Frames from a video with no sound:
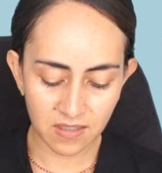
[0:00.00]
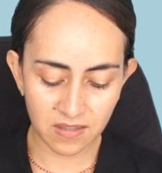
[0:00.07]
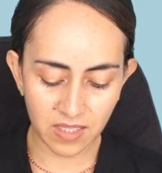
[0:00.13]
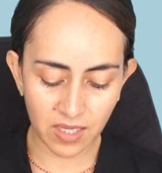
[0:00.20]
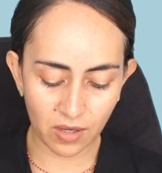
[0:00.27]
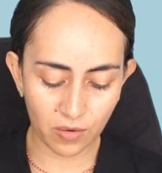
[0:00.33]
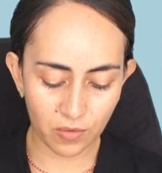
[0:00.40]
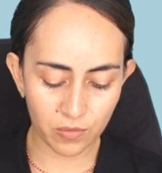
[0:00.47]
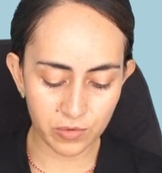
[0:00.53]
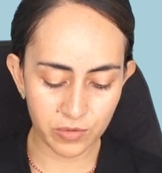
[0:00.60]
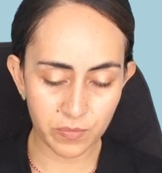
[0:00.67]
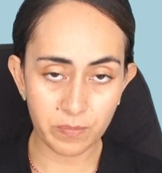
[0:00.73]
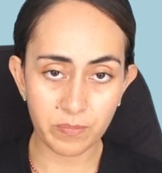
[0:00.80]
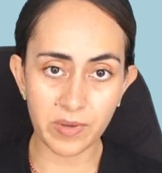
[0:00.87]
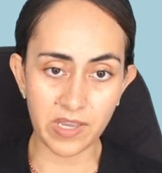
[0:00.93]
the
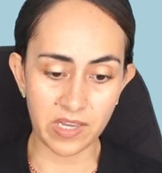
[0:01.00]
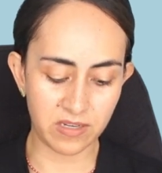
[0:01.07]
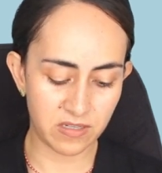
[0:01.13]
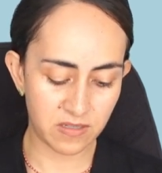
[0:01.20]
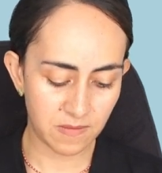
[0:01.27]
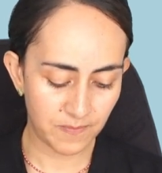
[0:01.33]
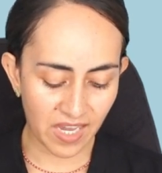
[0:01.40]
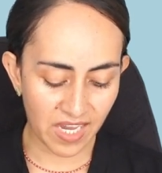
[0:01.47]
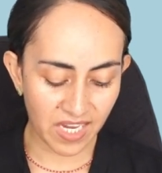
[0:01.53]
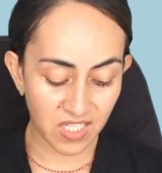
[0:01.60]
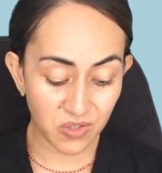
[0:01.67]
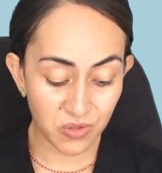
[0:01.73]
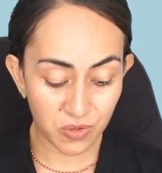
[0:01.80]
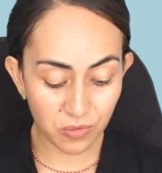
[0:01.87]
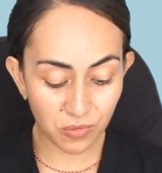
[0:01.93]
whole page.
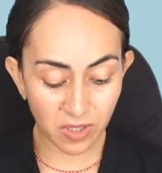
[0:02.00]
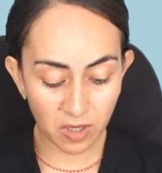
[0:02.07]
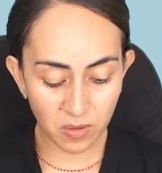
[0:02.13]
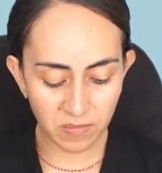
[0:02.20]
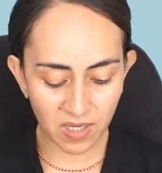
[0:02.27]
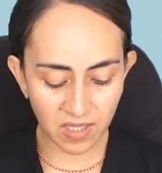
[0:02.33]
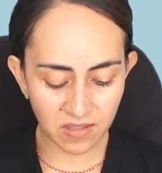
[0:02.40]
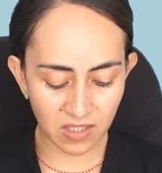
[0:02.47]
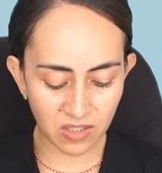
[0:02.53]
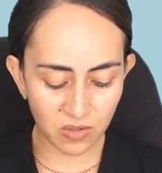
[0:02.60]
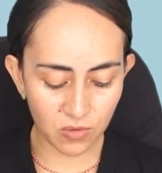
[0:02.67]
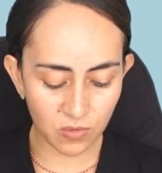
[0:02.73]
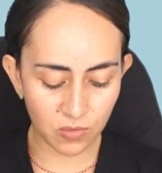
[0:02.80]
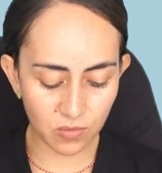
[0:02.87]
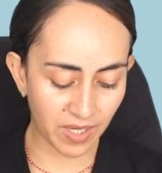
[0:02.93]
I do recommend that
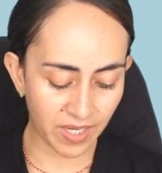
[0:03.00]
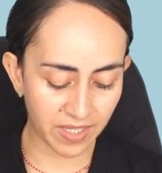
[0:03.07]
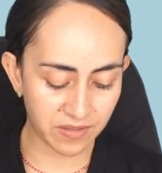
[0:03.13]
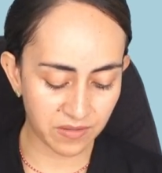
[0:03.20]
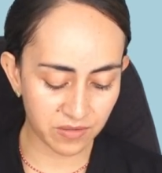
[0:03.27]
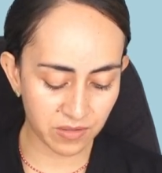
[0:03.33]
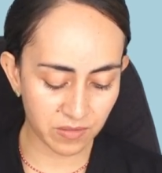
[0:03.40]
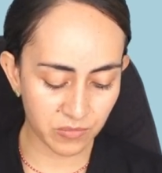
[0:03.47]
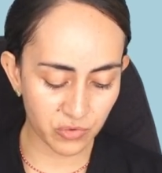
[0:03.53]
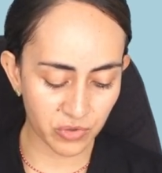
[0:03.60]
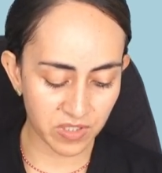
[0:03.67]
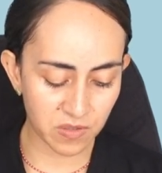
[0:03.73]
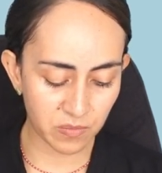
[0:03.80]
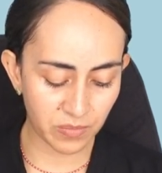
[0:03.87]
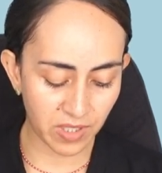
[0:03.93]
you add some
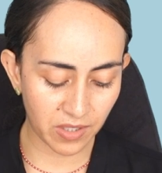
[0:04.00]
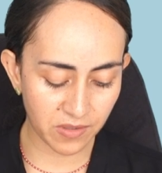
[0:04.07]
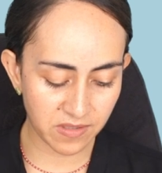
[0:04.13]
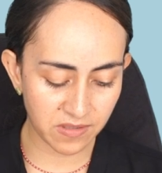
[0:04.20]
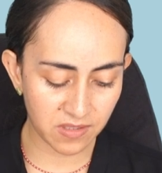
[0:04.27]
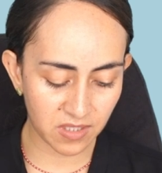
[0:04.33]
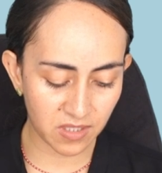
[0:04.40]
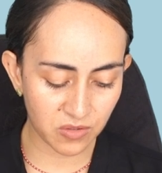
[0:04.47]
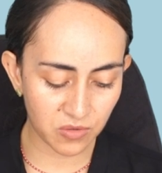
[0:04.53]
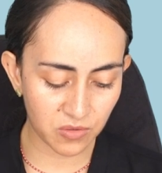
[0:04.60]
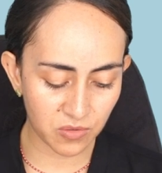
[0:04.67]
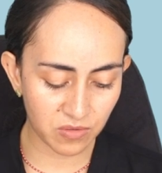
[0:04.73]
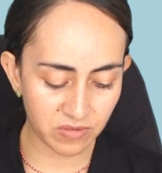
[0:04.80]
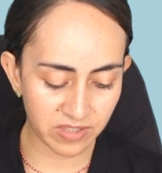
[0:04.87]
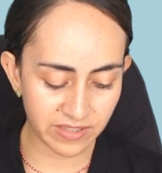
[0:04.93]
transparency
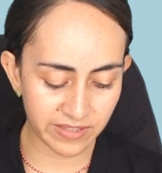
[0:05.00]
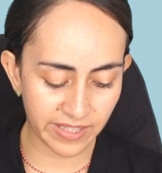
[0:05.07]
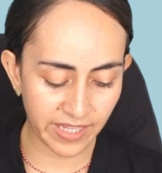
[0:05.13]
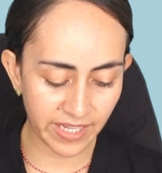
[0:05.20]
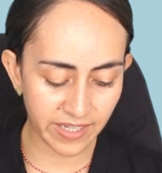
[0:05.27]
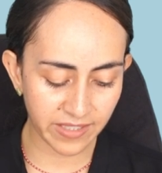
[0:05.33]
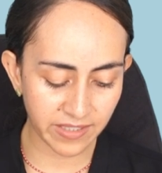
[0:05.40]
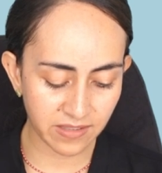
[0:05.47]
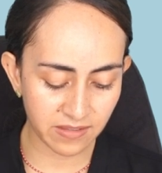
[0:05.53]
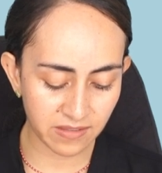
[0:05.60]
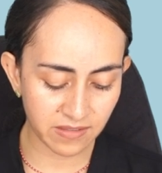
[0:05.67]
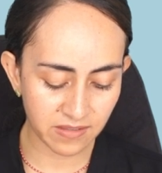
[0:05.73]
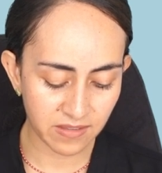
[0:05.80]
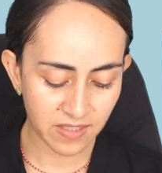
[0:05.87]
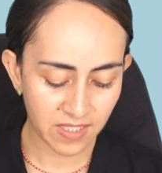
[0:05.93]
to these
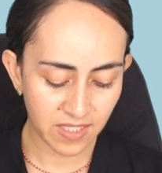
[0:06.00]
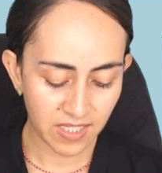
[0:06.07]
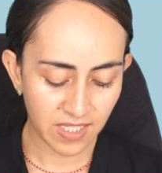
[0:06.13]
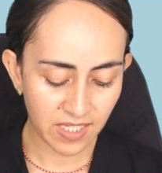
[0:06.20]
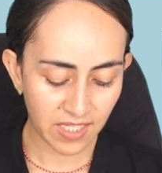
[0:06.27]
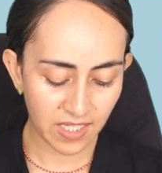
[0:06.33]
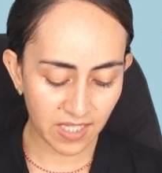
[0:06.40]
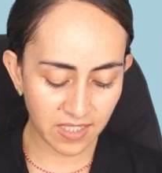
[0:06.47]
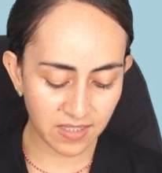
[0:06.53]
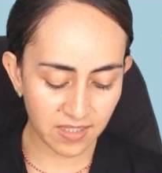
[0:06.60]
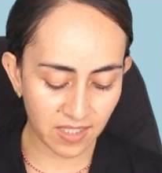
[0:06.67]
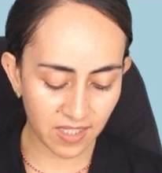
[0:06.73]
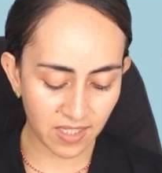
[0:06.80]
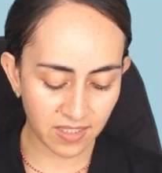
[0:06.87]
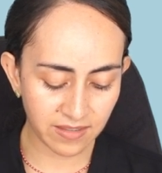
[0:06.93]
lines and
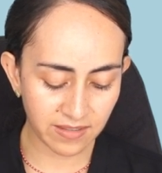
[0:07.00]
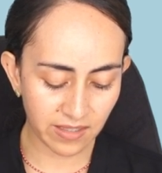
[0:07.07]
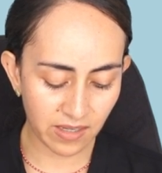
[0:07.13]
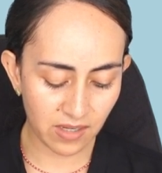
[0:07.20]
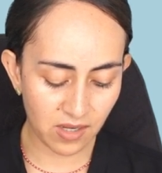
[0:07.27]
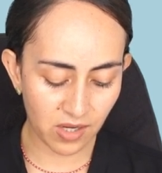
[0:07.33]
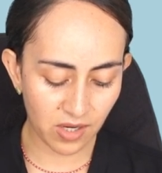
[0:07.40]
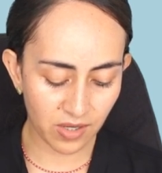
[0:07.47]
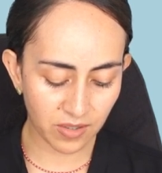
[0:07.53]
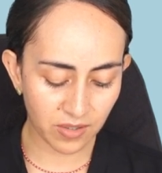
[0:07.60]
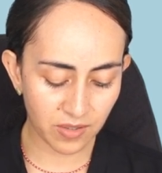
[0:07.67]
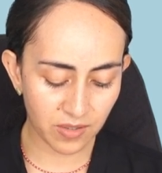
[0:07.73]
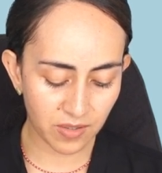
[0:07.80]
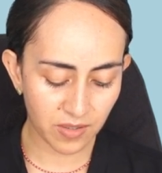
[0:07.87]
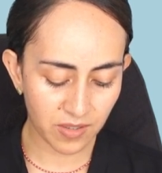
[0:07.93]
then
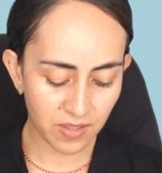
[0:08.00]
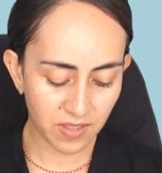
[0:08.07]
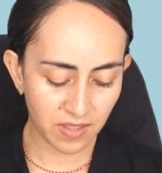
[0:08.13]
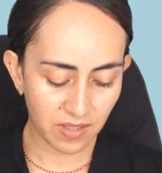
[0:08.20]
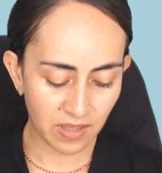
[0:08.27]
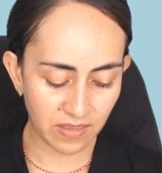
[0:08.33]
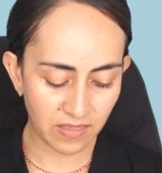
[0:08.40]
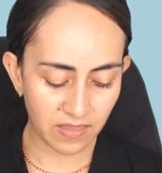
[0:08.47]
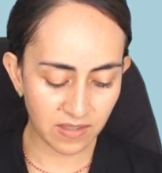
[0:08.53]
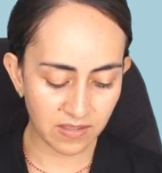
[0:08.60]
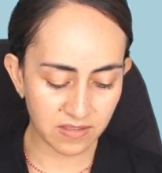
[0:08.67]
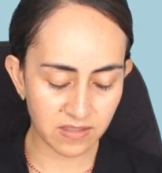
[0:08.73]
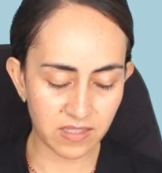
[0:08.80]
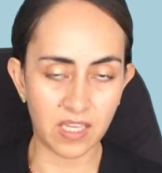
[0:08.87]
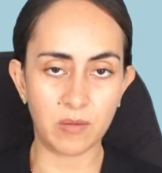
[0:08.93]
lock
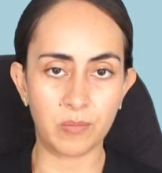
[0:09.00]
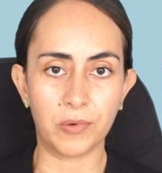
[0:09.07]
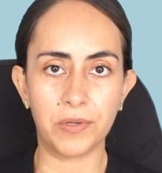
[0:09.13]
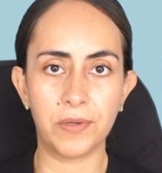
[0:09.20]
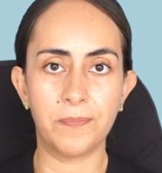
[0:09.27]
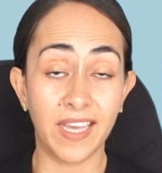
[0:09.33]
this table.